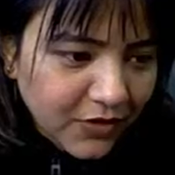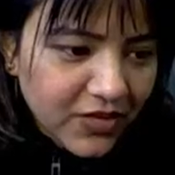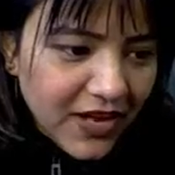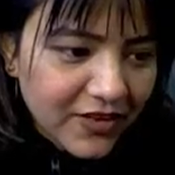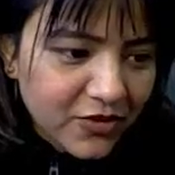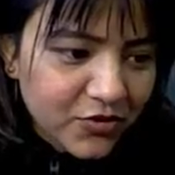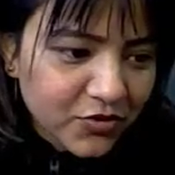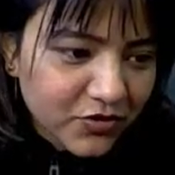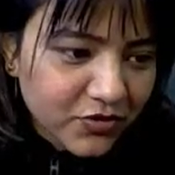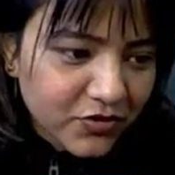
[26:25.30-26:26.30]
Well, thank you,
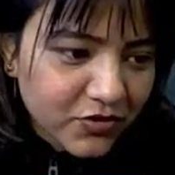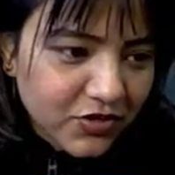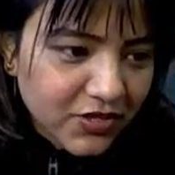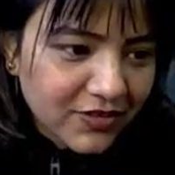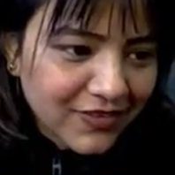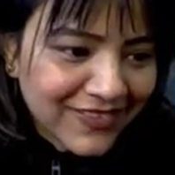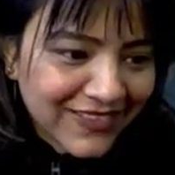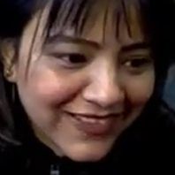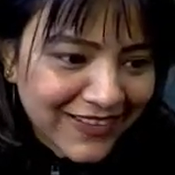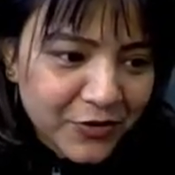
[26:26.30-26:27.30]
Sujal.
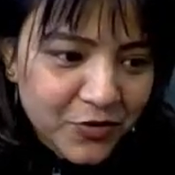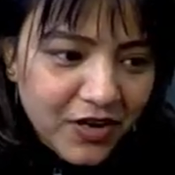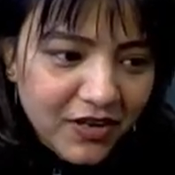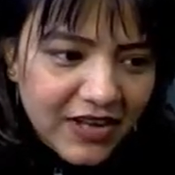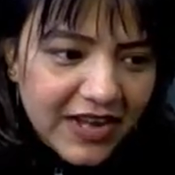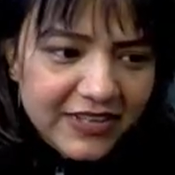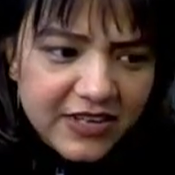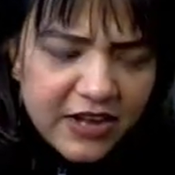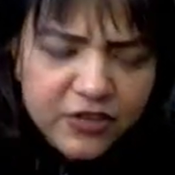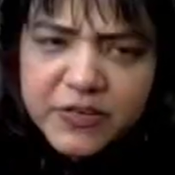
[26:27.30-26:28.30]

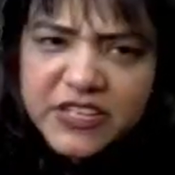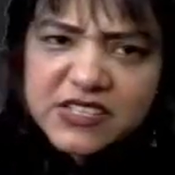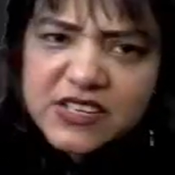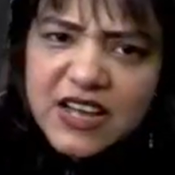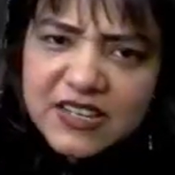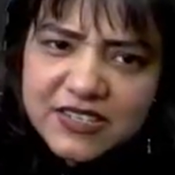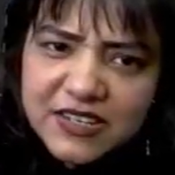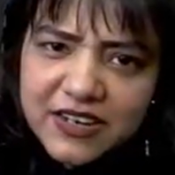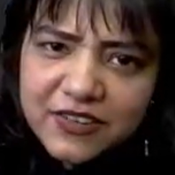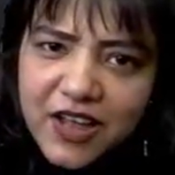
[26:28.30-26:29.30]
are you being
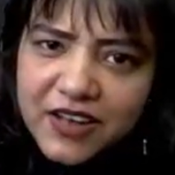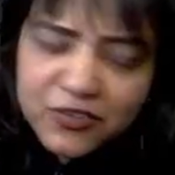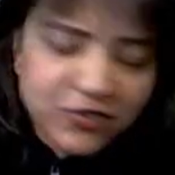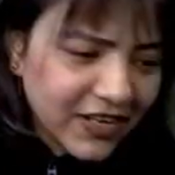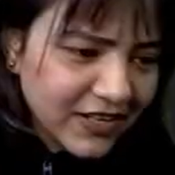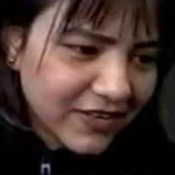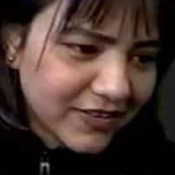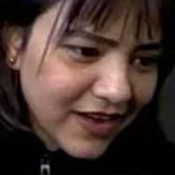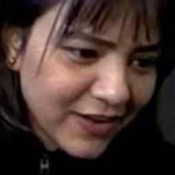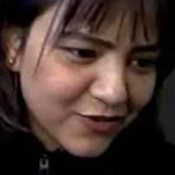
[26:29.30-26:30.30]
sarcastic? I don't get
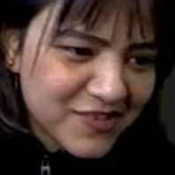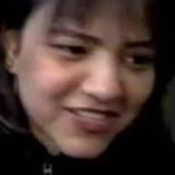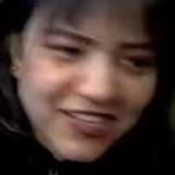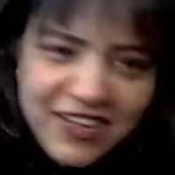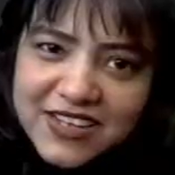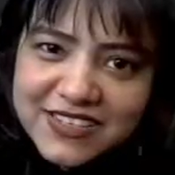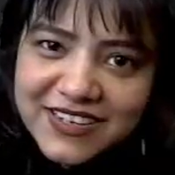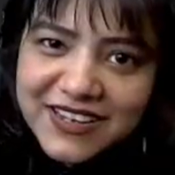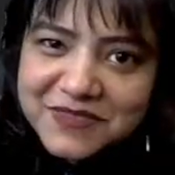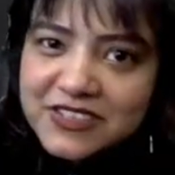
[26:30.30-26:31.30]
it. Are you being
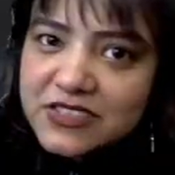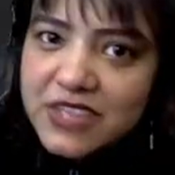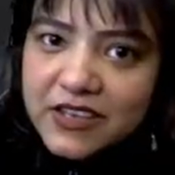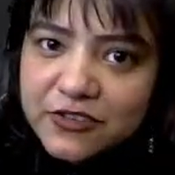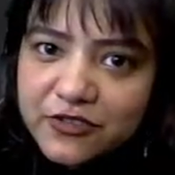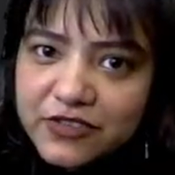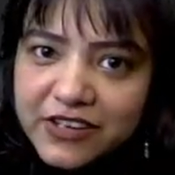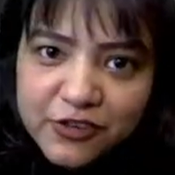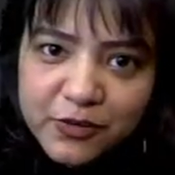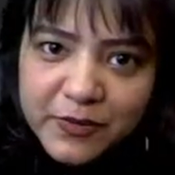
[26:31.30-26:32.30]
sarcastic? I'm saying thank you,
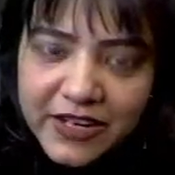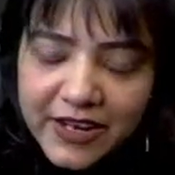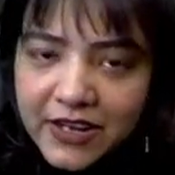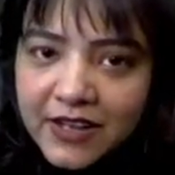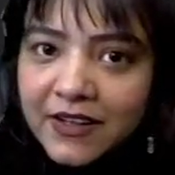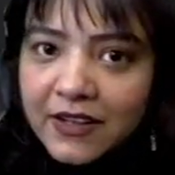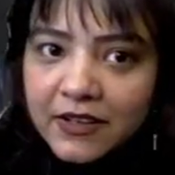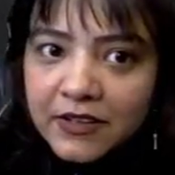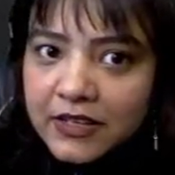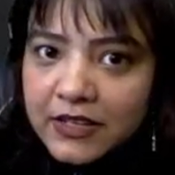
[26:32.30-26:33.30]
then you'll be like,
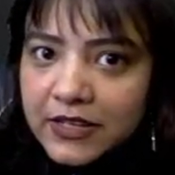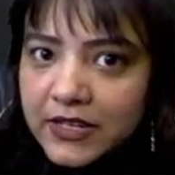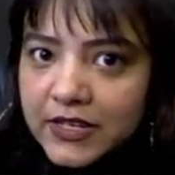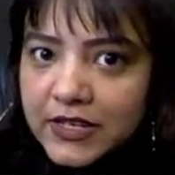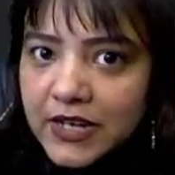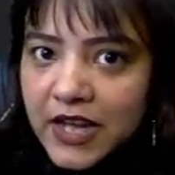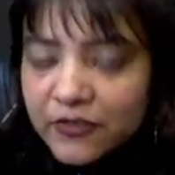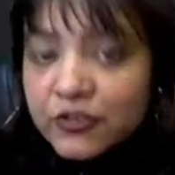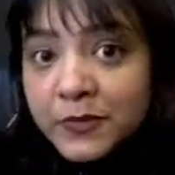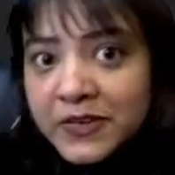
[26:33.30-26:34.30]

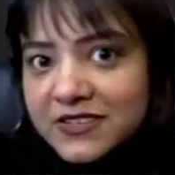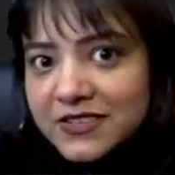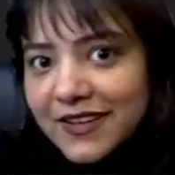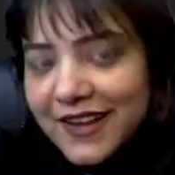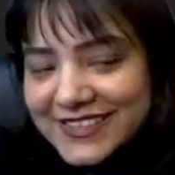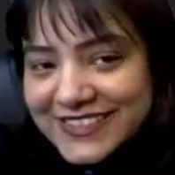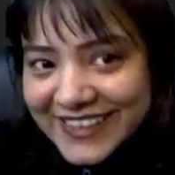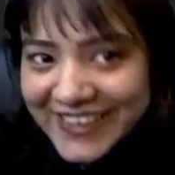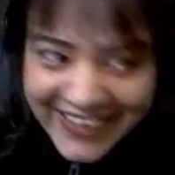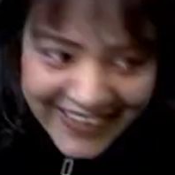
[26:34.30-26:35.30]
I was being
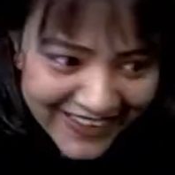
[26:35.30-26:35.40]
sarcastic.